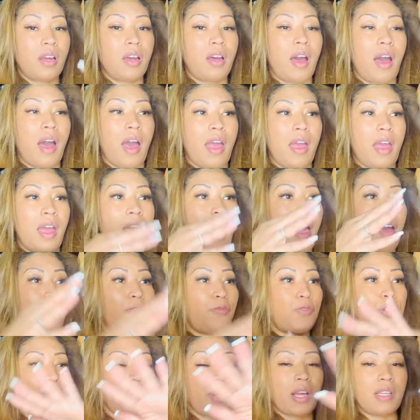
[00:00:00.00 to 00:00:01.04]
I
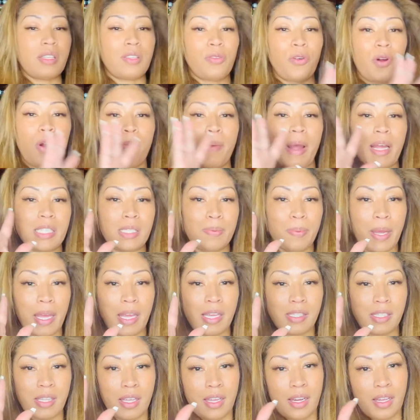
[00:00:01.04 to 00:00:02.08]
have transformed my
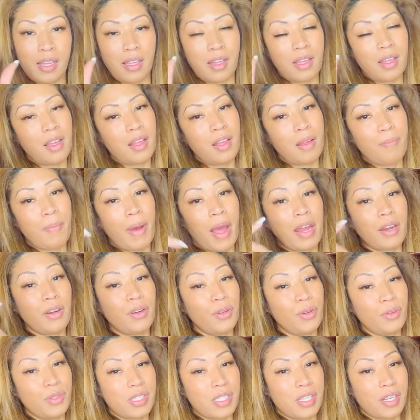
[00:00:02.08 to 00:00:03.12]
space, and my
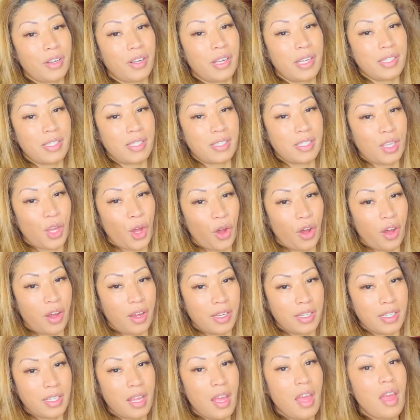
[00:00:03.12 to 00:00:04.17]
new series is
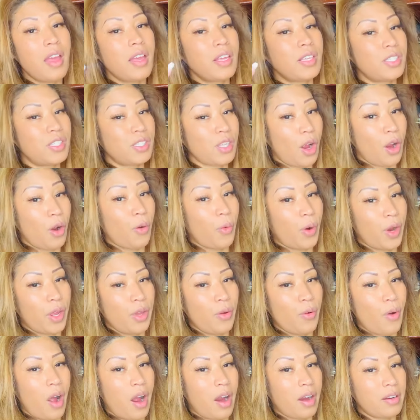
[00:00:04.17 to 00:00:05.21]
called Start Where
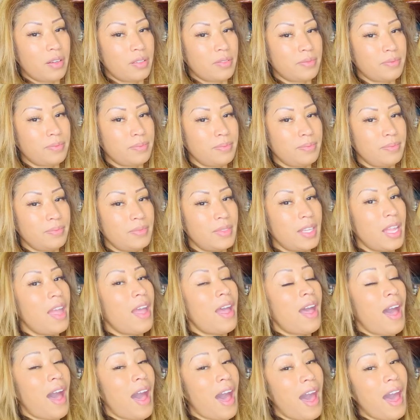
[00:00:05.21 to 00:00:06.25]
You Are.
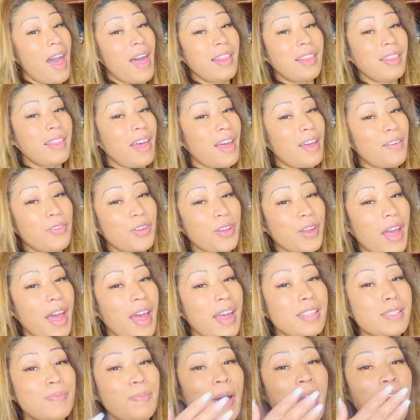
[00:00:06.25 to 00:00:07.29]
I love you
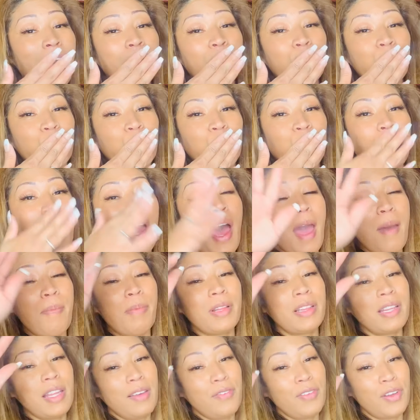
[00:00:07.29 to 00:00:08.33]
guys. Bye. I
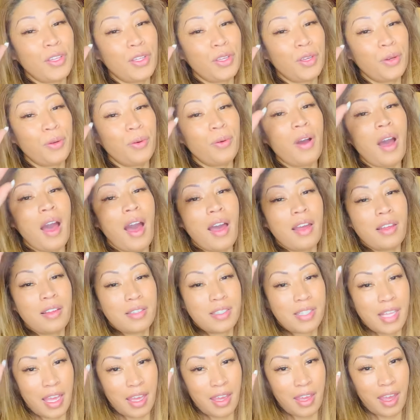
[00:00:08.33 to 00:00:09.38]
believe in you.
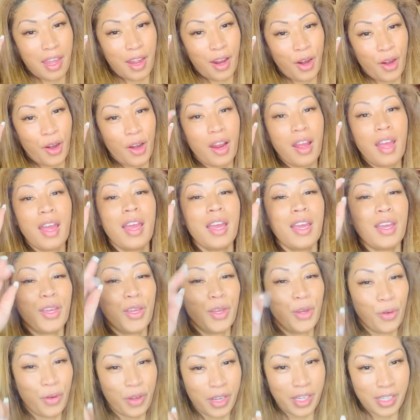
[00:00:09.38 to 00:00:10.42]
Take care.
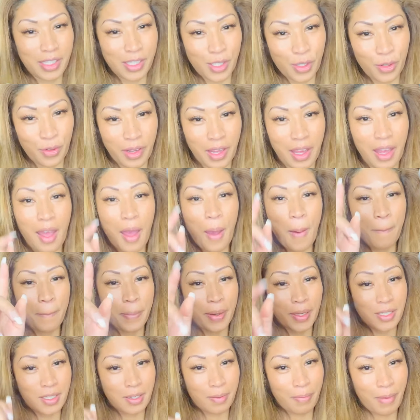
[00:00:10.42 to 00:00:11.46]
You can do it.
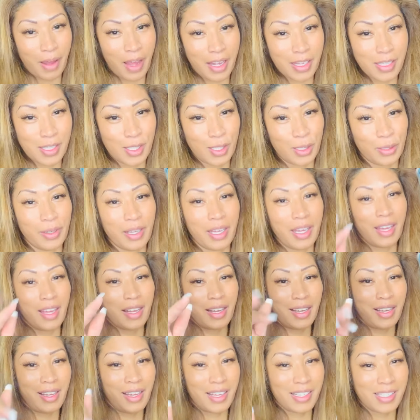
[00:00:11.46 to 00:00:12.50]
Put your mind to it.
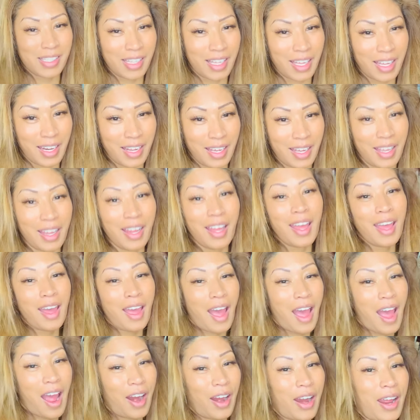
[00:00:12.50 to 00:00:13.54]
Let's get it.
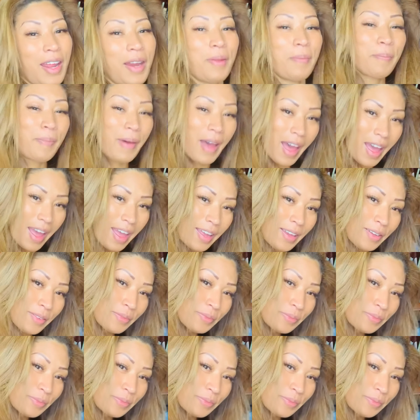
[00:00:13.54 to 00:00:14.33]
All right. Bye.